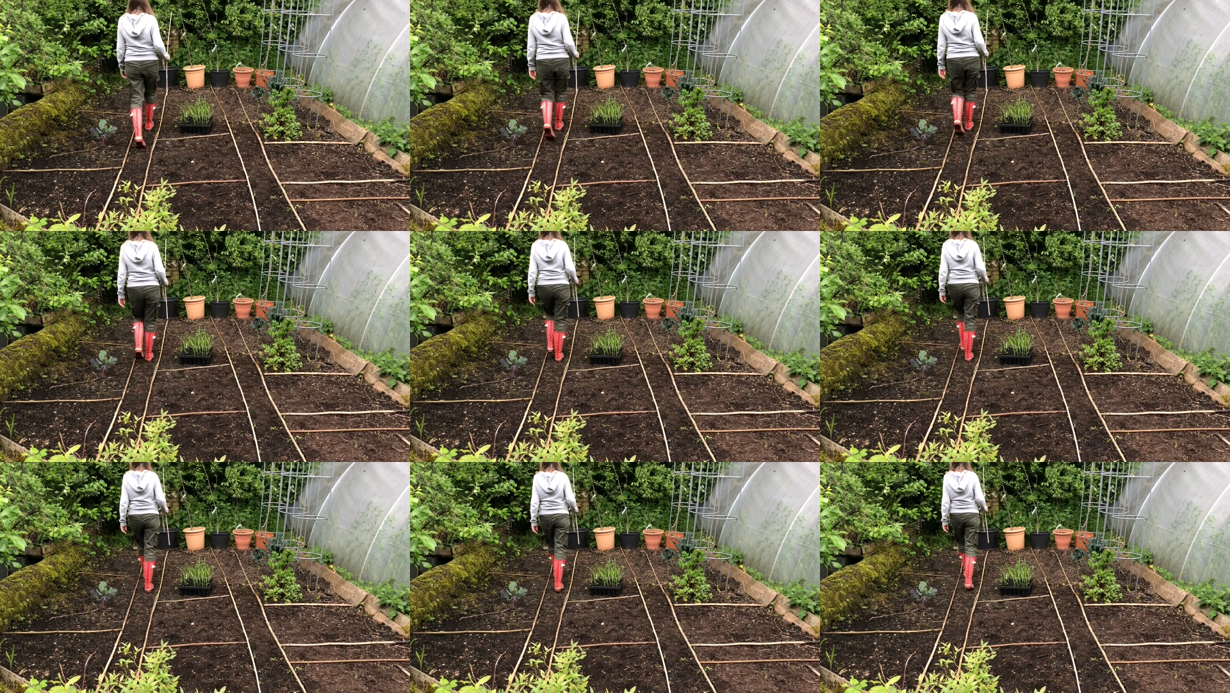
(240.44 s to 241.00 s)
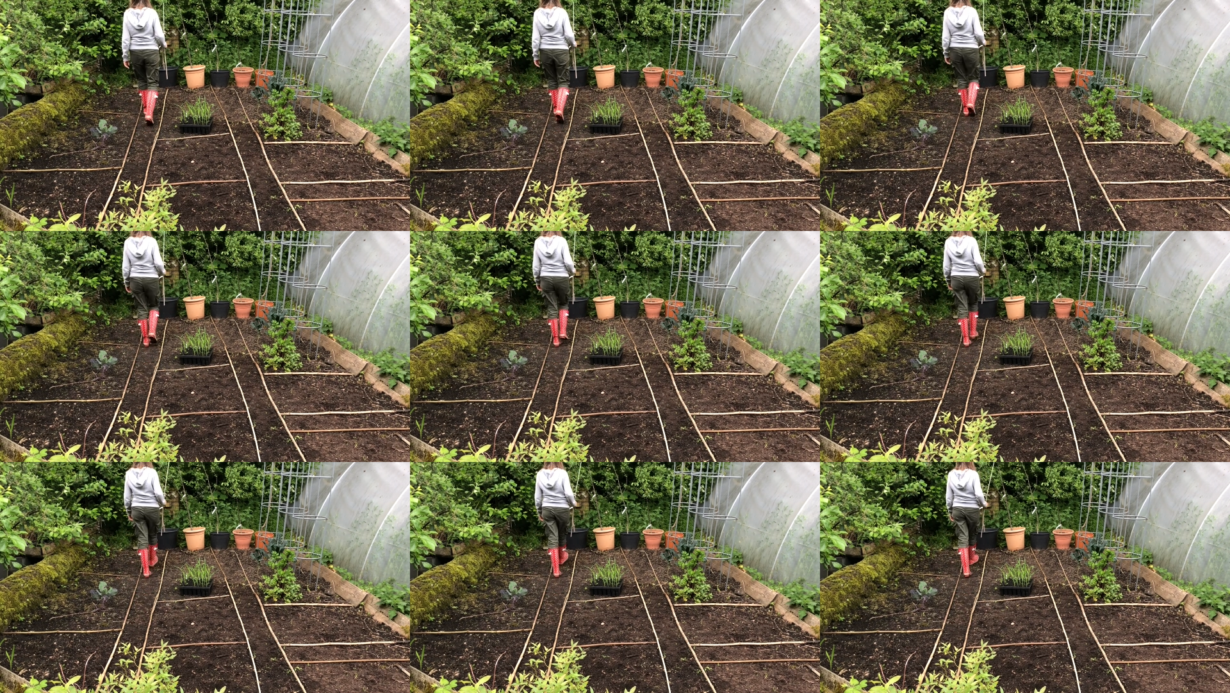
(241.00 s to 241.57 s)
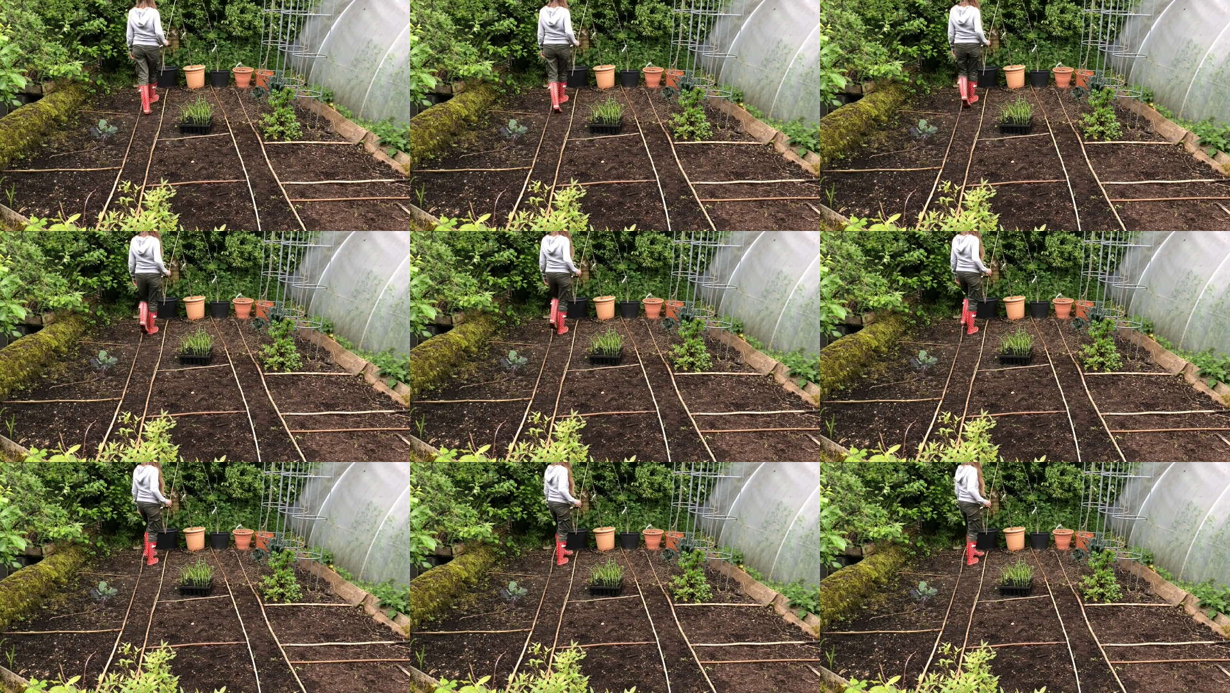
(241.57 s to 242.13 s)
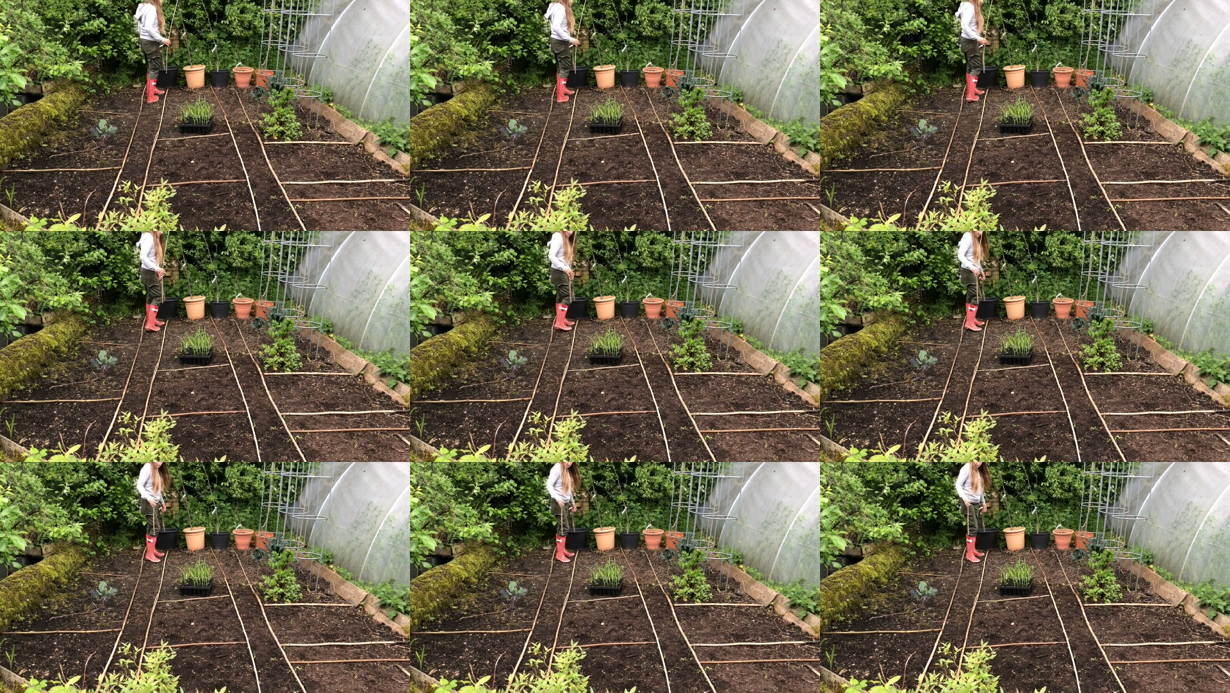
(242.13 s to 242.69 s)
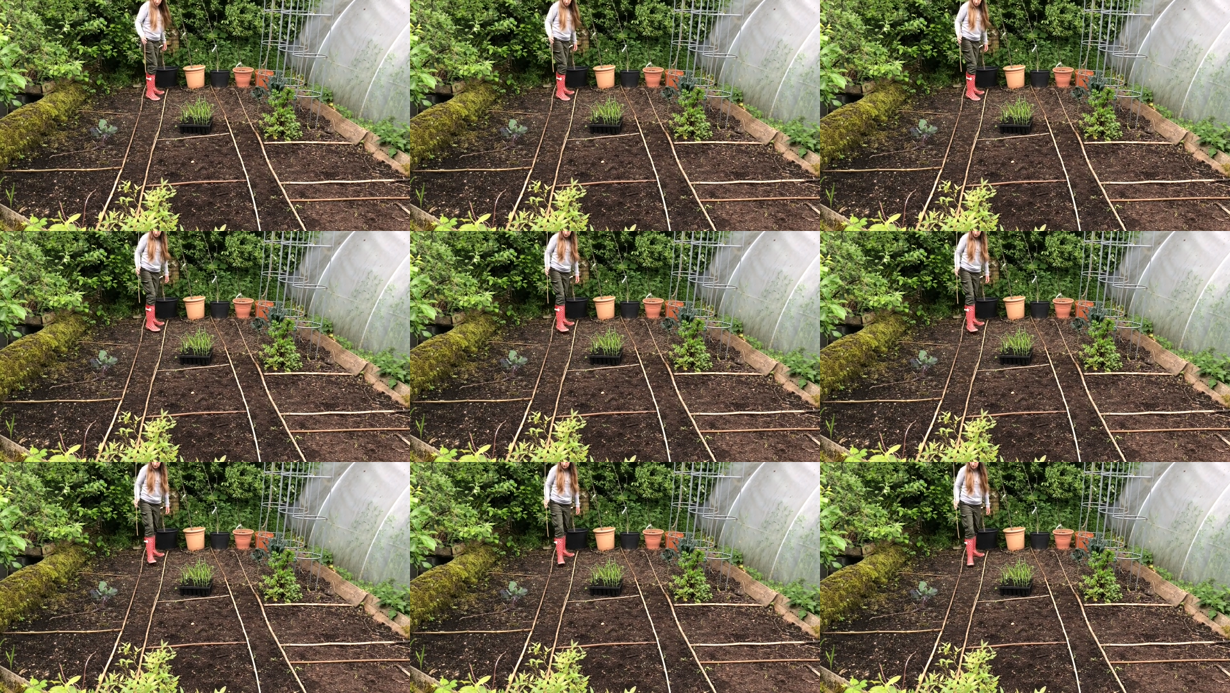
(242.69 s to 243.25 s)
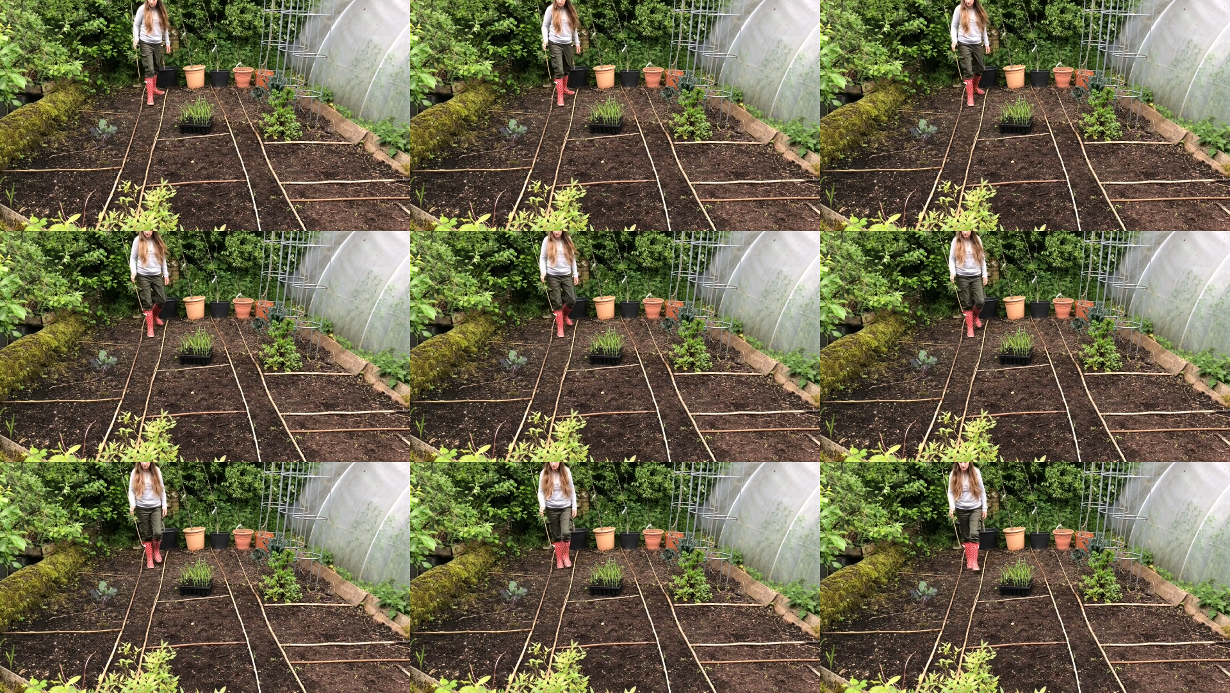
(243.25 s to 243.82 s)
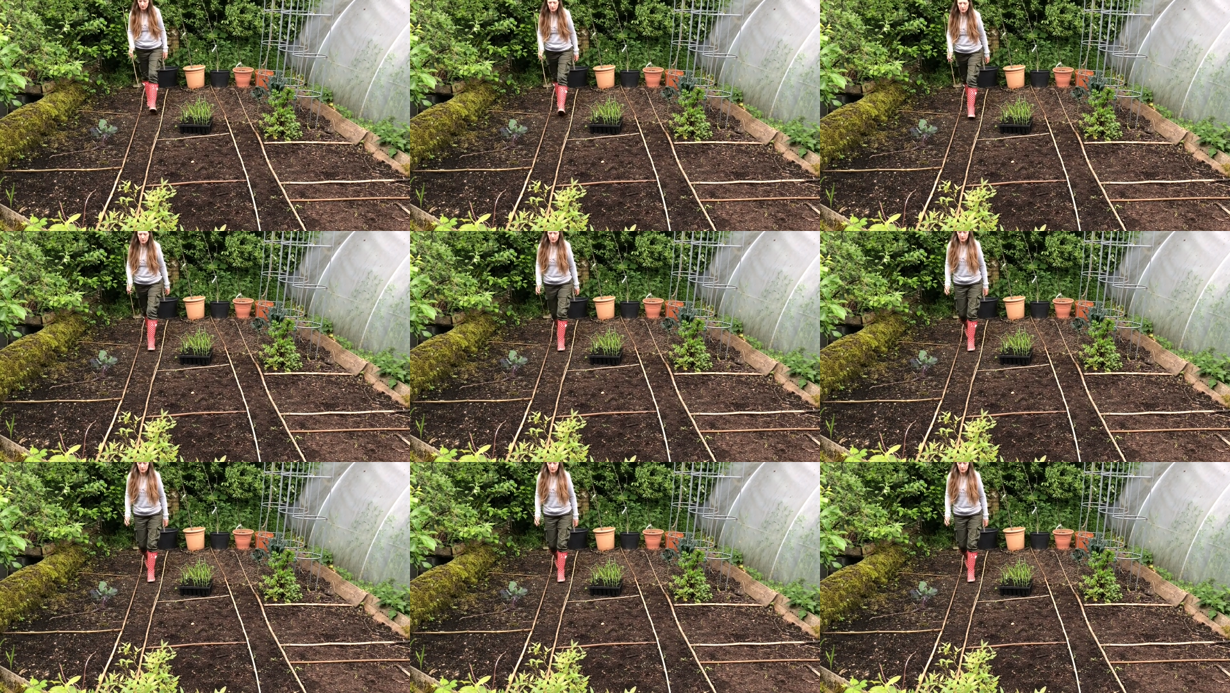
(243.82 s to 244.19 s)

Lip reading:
Nobody's mouth can be seen.